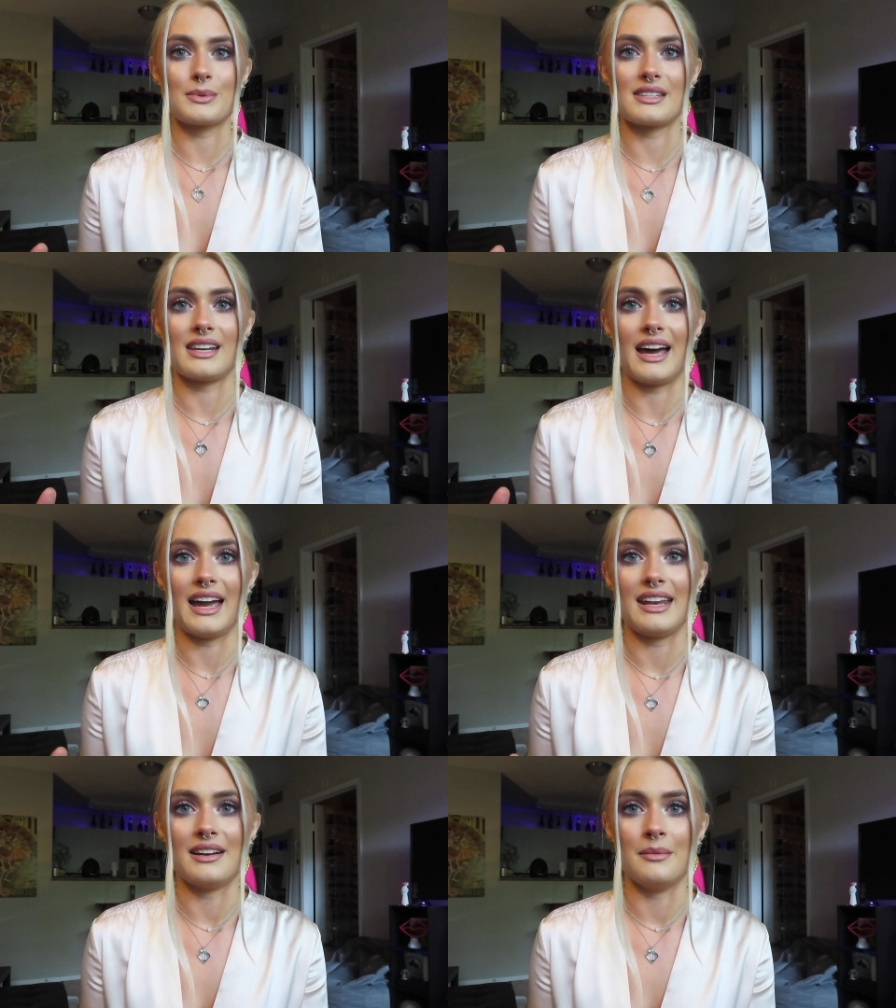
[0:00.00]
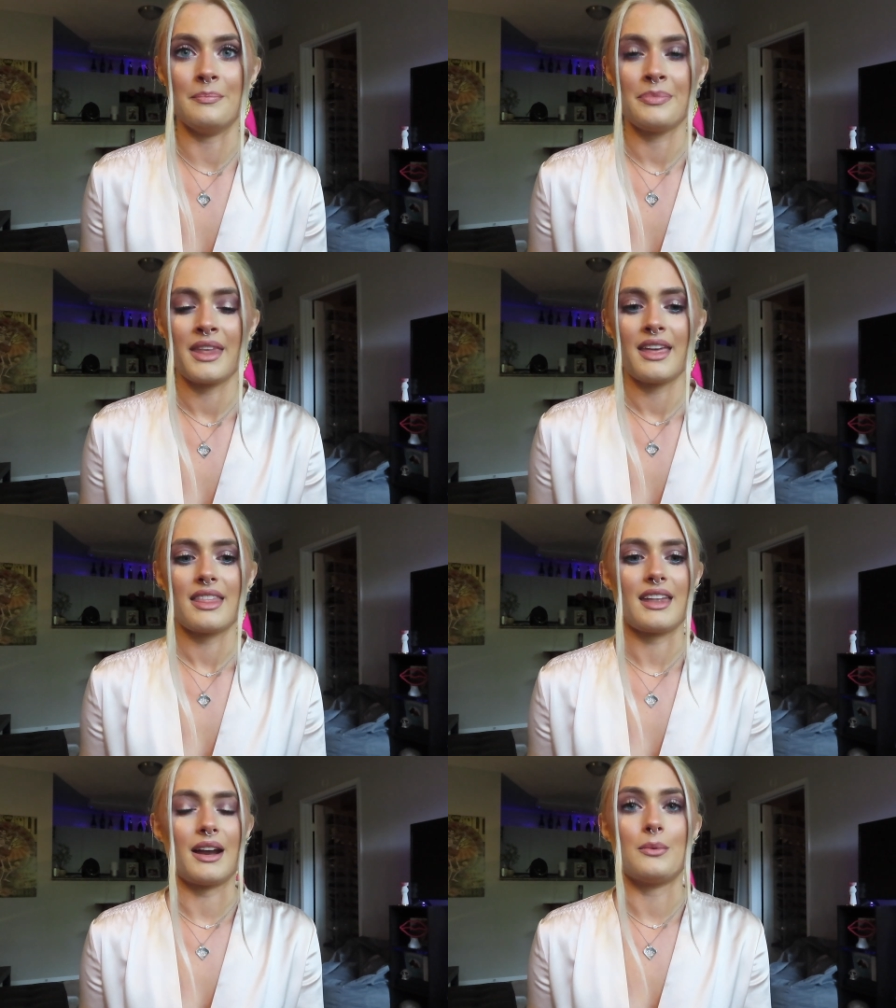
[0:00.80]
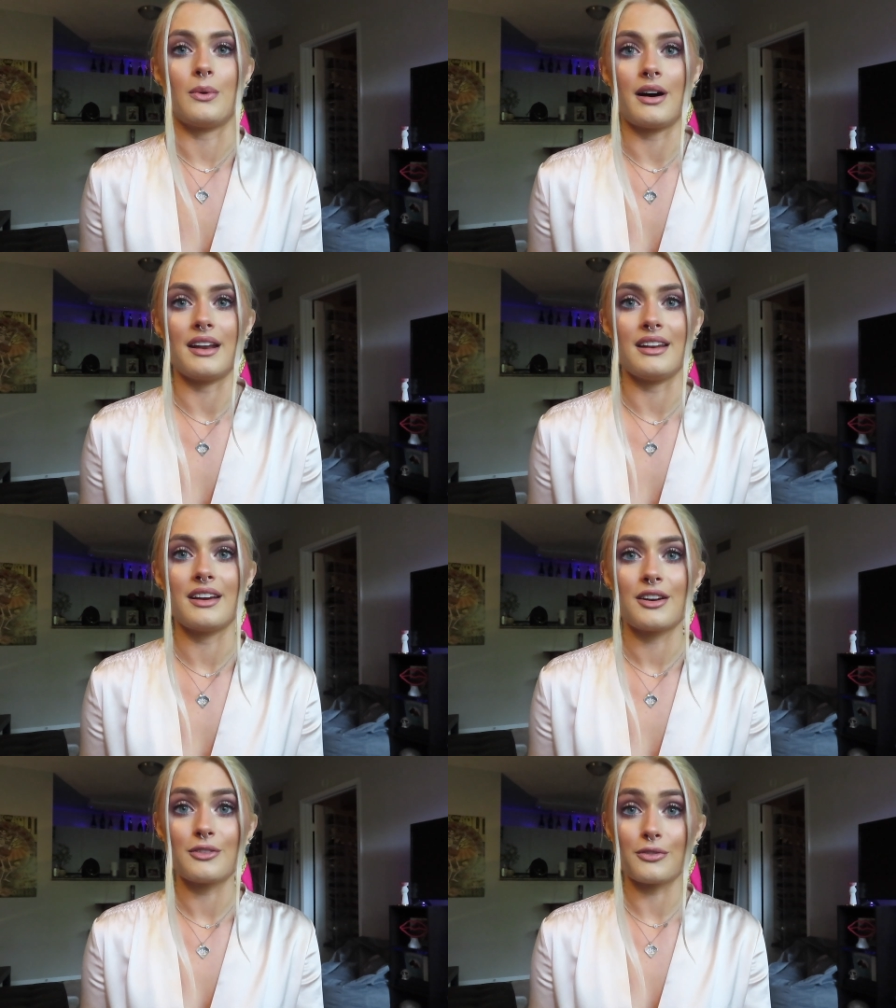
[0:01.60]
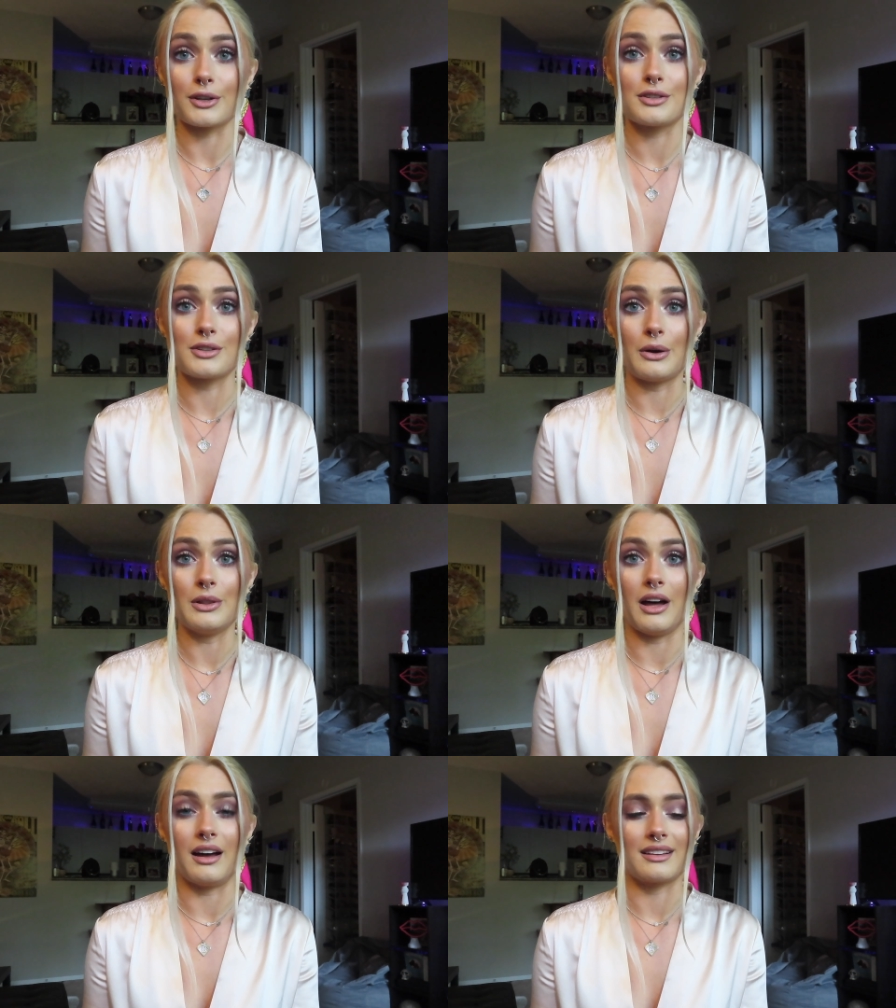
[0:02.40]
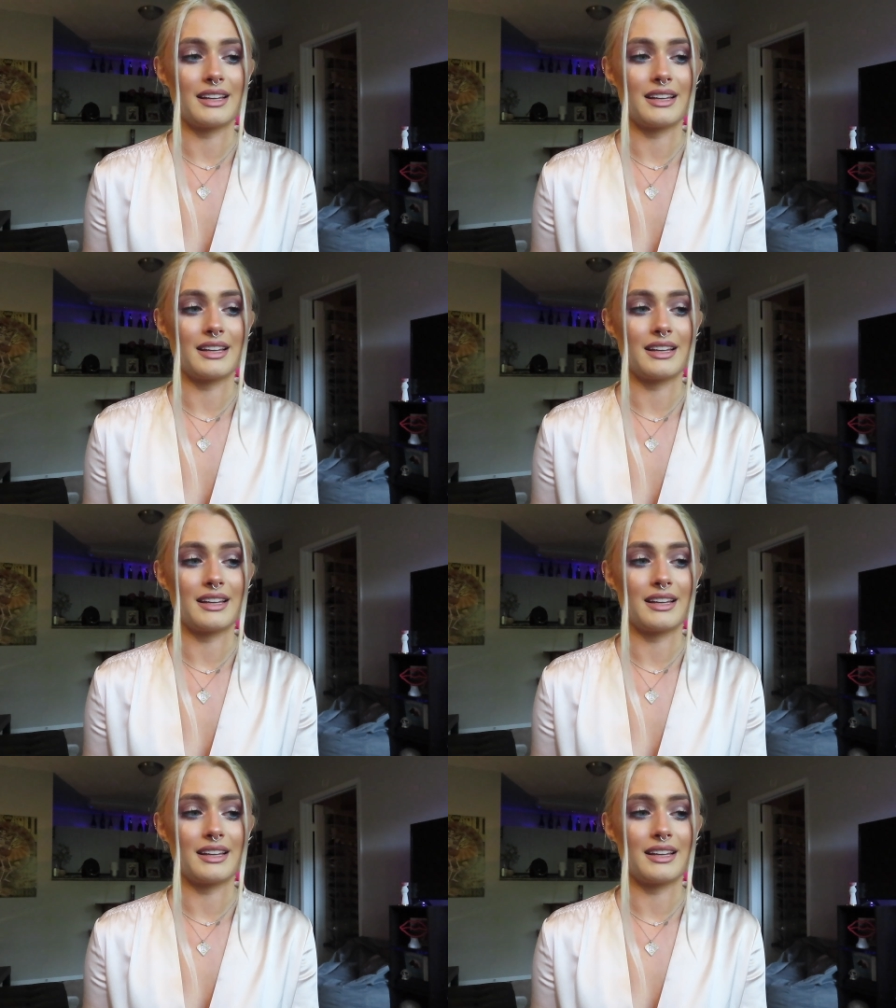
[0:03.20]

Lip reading: was an item that I'd wanted for so long.